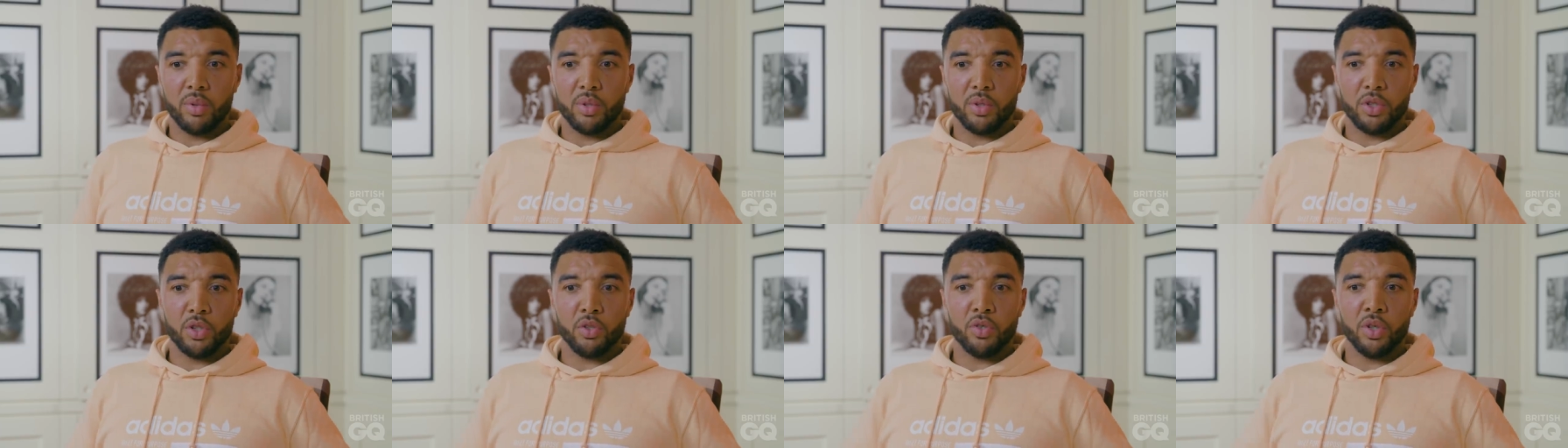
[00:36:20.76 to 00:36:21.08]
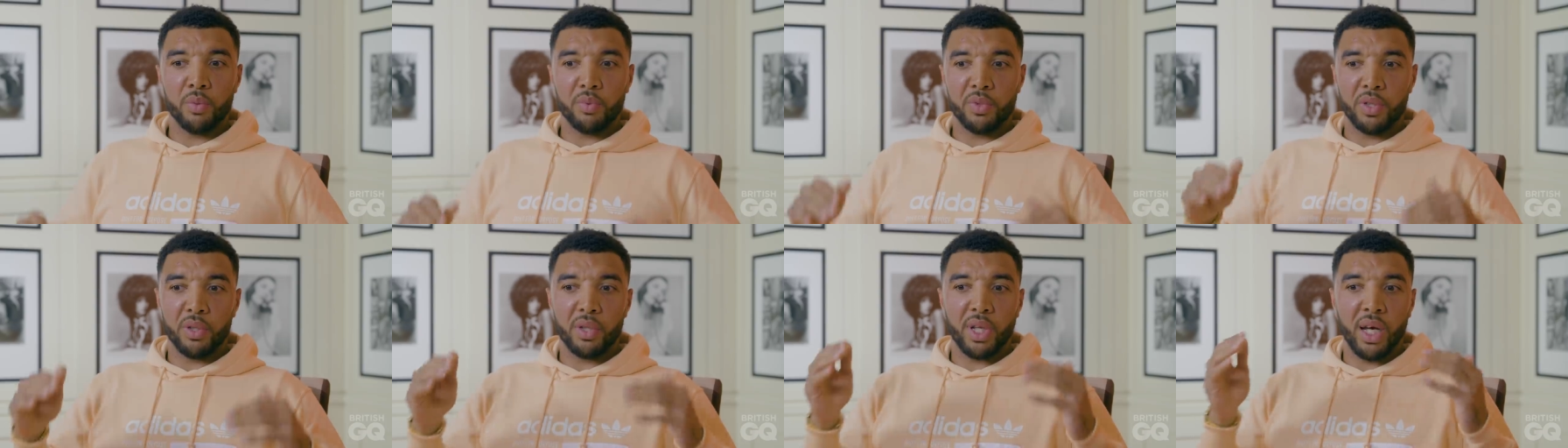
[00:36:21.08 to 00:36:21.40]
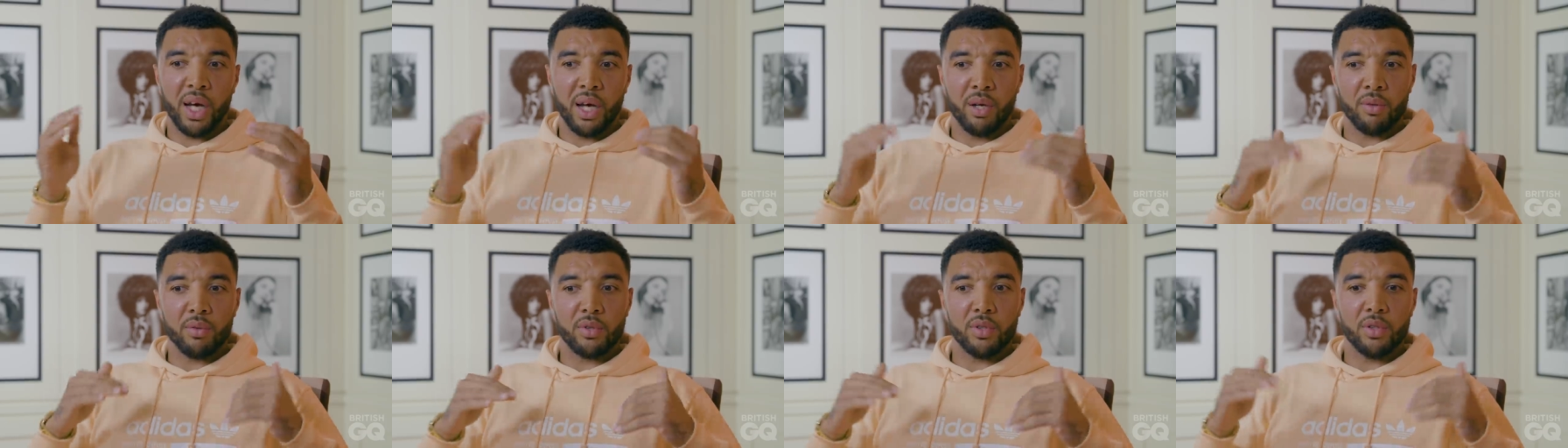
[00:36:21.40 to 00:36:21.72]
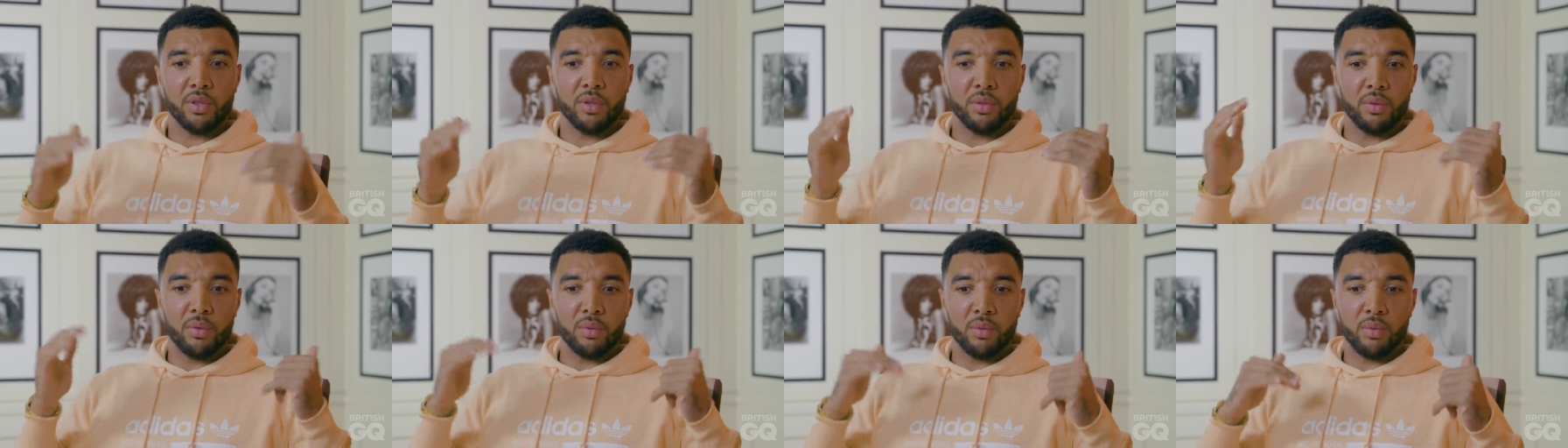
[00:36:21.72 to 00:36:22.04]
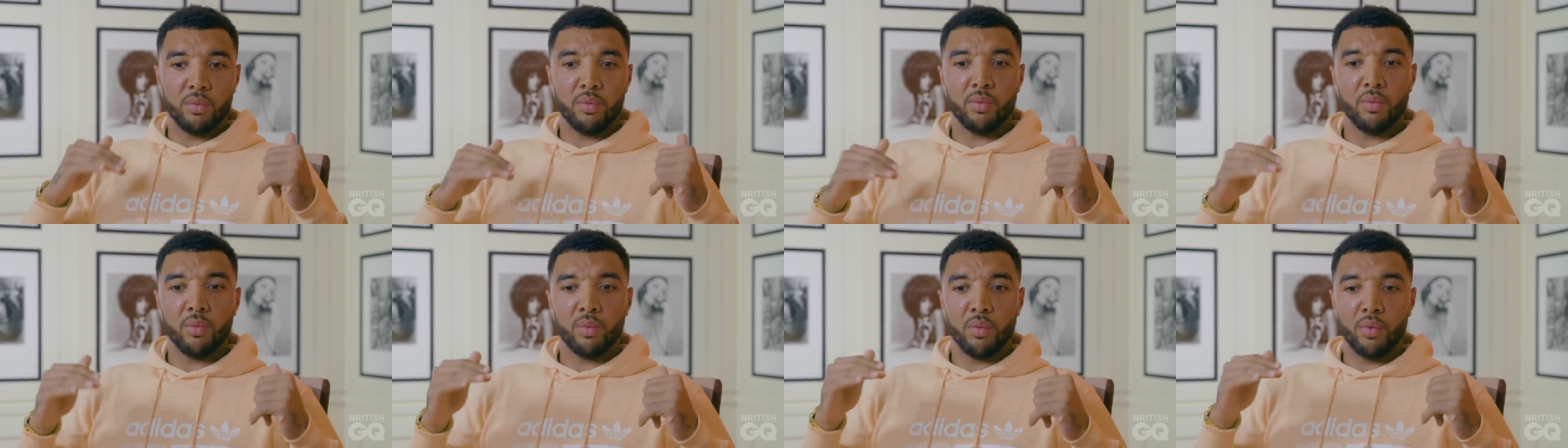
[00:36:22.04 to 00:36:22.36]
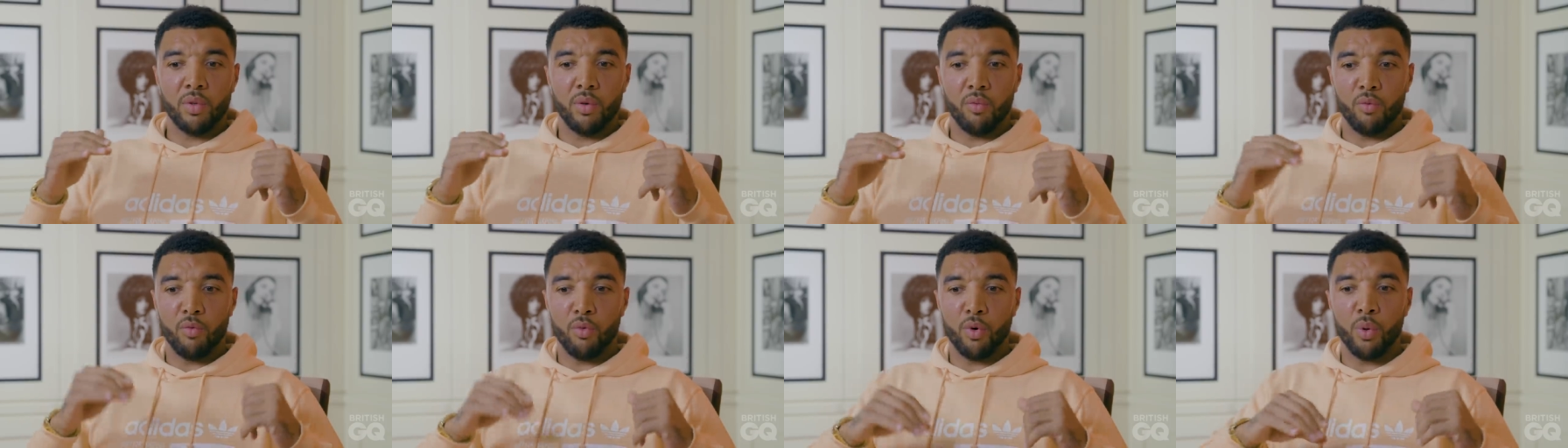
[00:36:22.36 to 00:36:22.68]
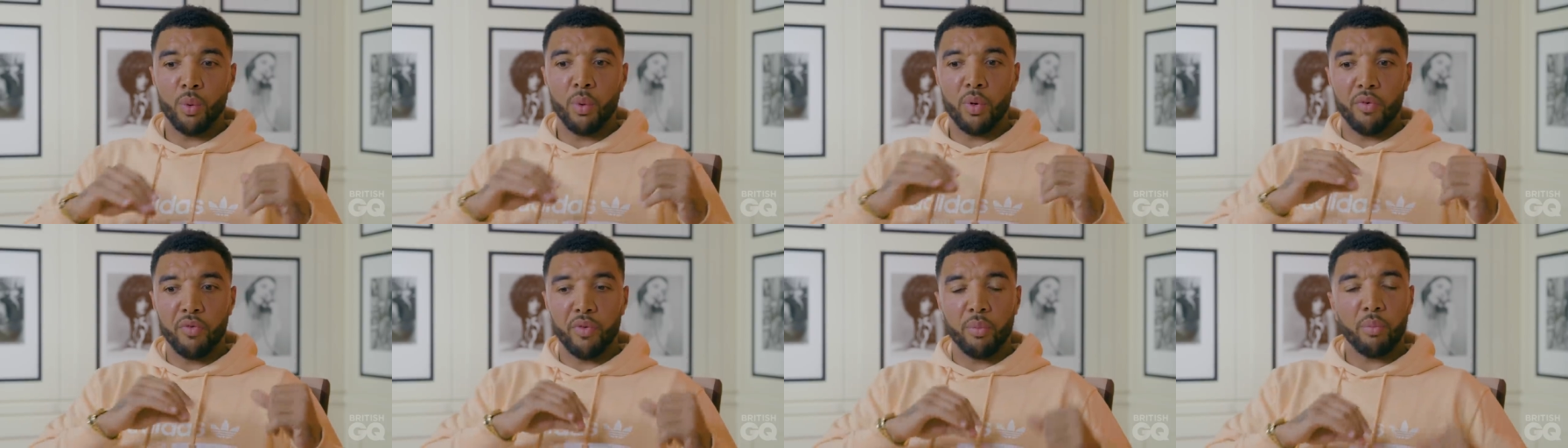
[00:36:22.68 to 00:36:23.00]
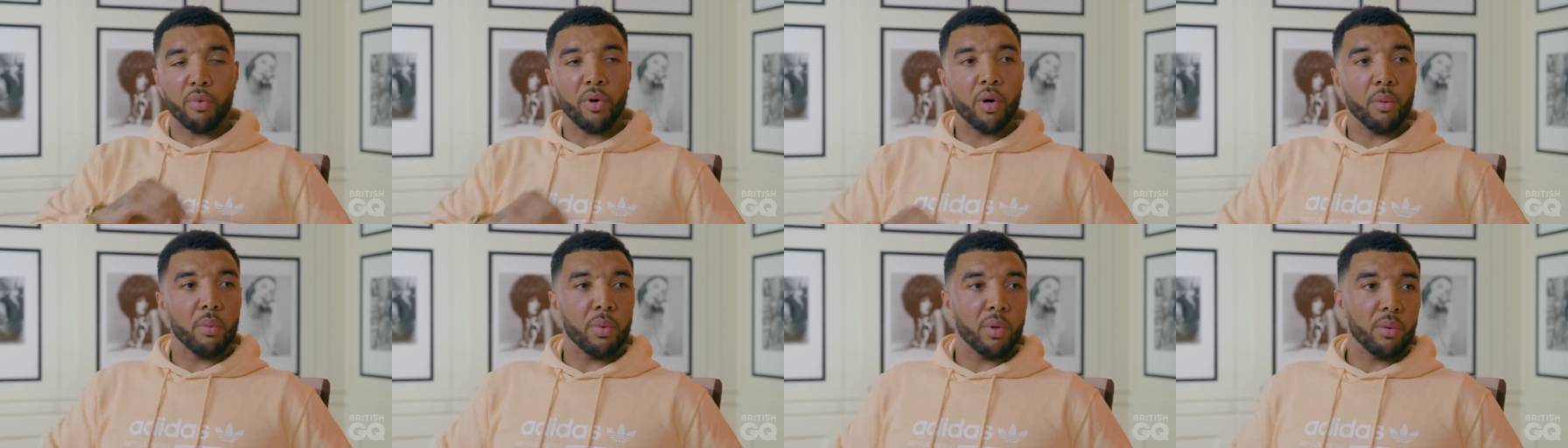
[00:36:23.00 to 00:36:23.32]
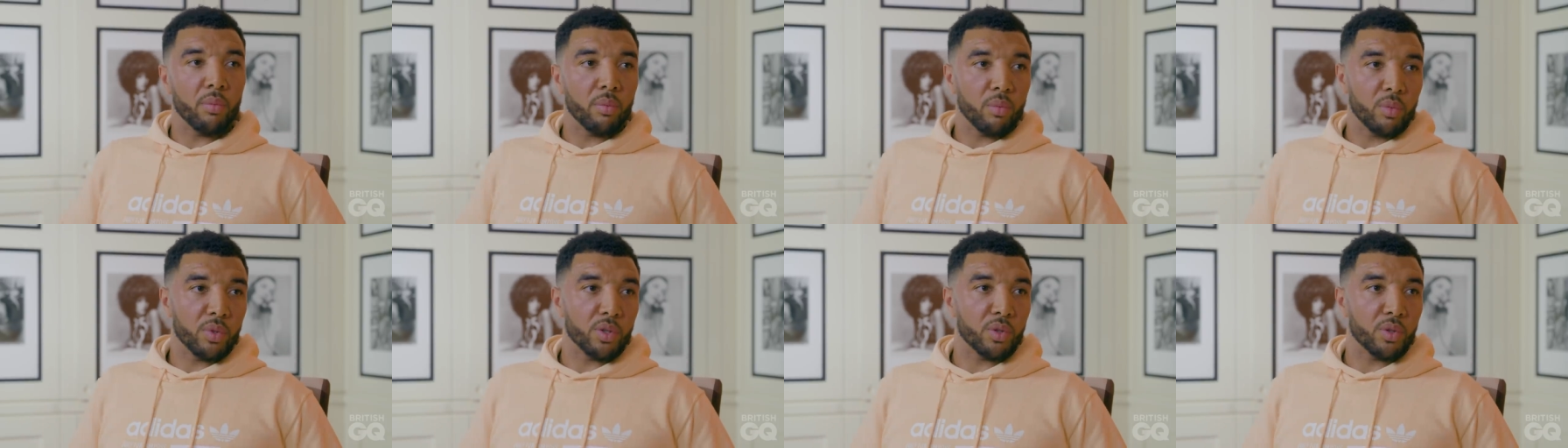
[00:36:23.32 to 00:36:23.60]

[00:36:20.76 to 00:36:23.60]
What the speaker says: strips it down to the root of the problem,